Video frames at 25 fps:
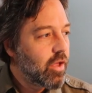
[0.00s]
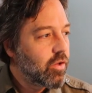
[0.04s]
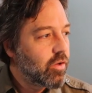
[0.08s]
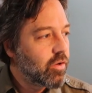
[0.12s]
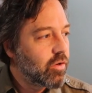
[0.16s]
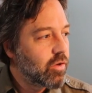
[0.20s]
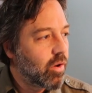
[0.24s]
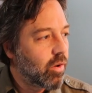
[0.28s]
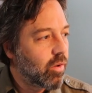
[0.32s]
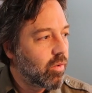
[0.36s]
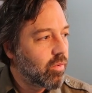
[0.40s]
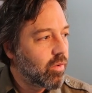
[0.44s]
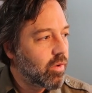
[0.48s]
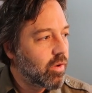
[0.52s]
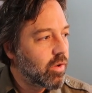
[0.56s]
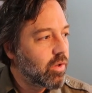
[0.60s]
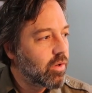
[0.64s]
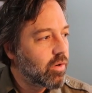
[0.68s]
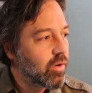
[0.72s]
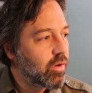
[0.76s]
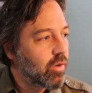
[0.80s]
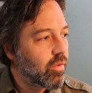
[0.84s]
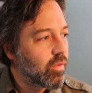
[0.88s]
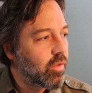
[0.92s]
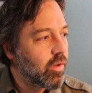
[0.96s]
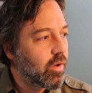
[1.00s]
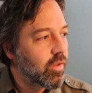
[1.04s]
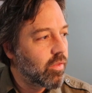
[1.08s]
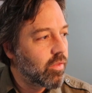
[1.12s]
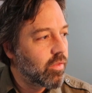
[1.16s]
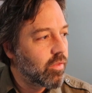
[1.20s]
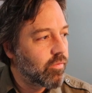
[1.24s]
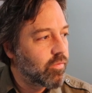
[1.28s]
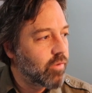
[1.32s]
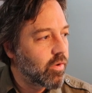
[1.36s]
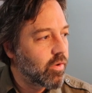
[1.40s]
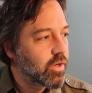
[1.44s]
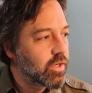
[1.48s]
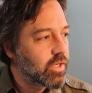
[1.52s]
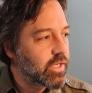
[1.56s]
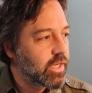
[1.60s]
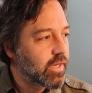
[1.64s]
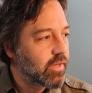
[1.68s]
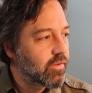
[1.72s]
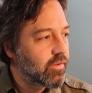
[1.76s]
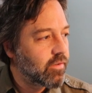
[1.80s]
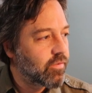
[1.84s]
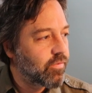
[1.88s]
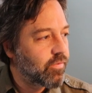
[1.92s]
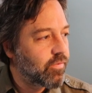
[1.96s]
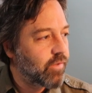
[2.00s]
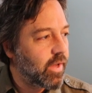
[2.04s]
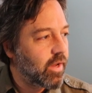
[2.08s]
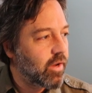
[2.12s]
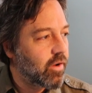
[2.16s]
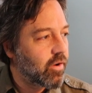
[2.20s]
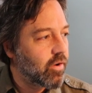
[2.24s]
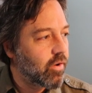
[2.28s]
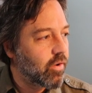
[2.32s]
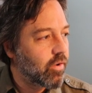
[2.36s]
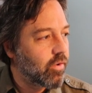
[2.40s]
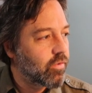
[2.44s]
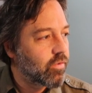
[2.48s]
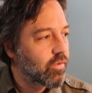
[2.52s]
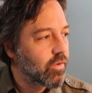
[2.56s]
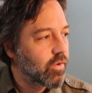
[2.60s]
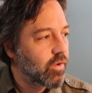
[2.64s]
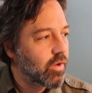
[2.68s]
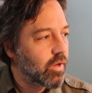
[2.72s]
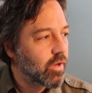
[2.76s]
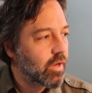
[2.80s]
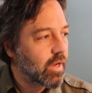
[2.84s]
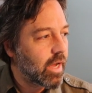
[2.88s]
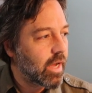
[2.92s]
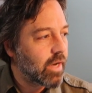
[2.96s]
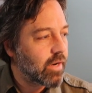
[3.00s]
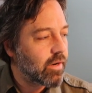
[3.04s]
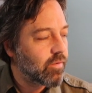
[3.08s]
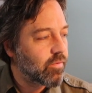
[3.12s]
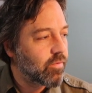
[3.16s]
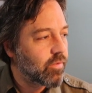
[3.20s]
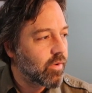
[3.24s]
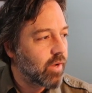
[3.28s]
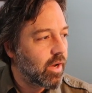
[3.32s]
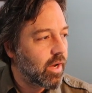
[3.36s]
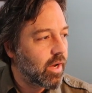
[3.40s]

you know, the Virgin's fingers kind of,